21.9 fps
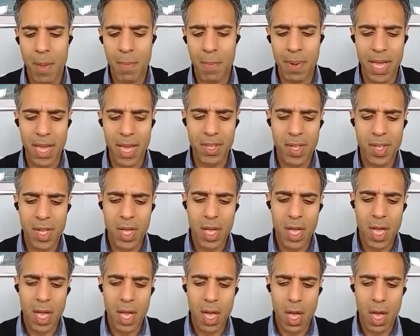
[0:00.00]
but
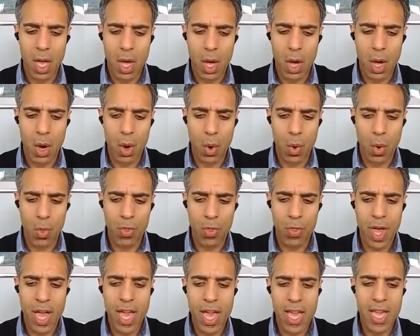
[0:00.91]

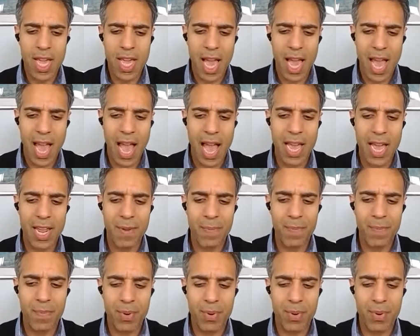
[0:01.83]
they had